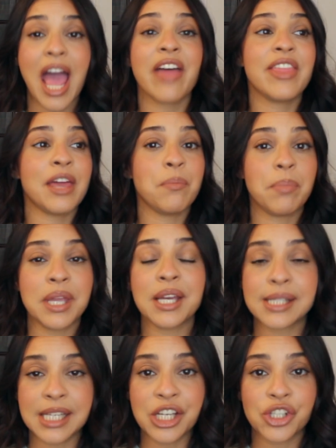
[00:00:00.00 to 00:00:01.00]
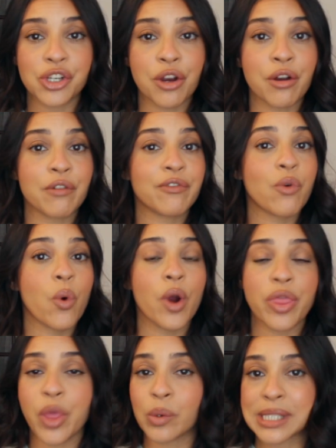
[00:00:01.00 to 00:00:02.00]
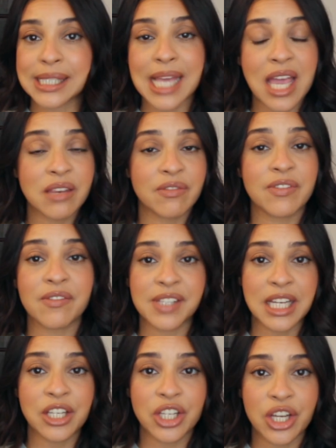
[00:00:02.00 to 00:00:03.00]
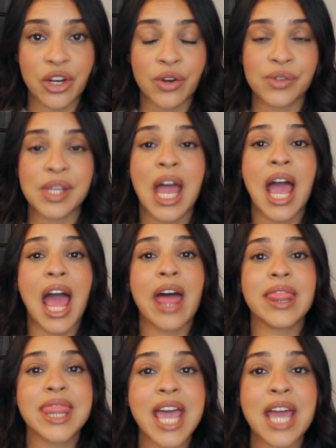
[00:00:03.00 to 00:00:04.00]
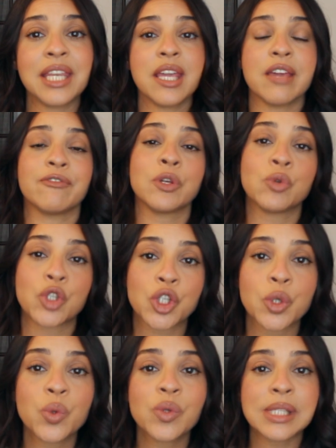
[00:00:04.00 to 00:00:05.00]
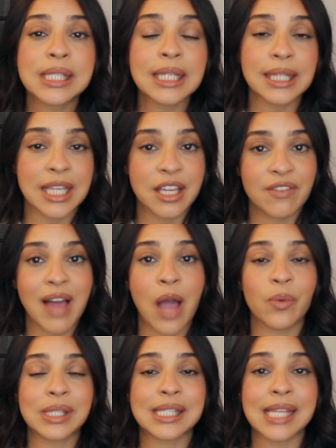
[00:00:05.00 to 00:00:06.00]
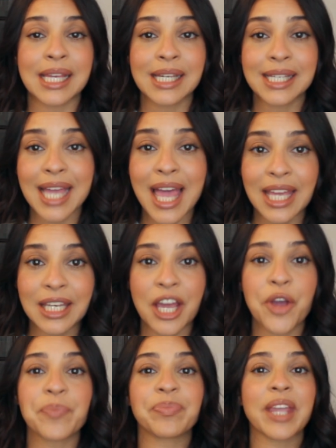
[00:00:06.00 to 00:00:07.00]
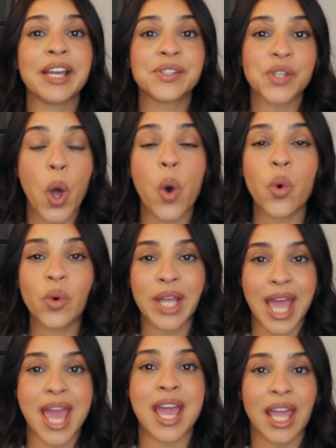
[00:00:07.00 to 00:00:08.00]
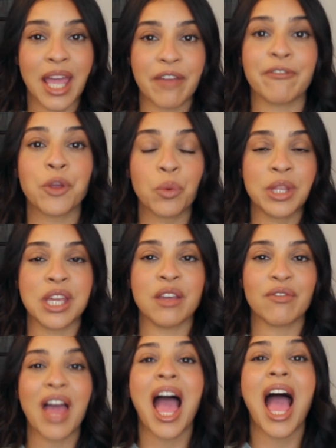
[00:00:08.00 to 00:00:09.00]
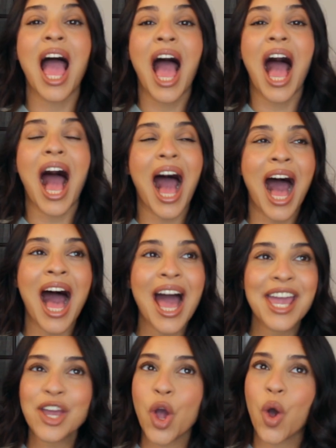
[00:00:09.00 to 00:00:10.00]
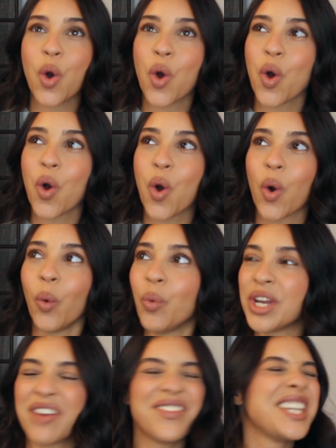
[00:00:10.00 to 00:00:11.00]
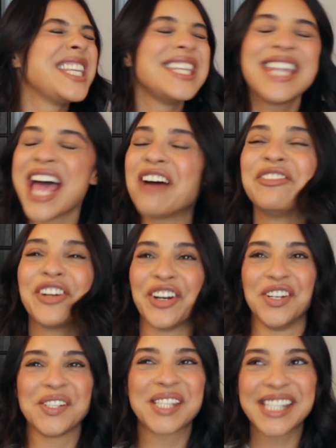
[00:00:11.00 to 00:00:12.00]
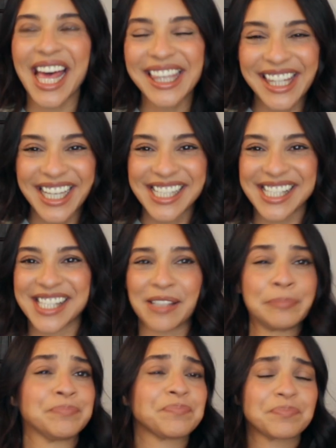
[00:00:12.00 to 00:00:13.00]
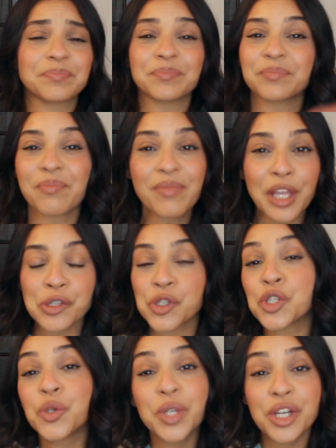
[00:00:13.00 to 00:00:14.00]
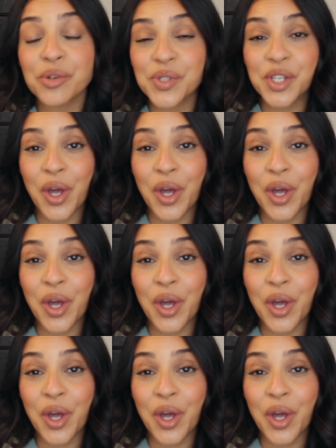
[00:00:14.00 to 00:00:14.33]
and then be a teacher for those 10, 15 years. And then if you choose to leave, I would say again, it's okay if you leave. I would have never said this 2 years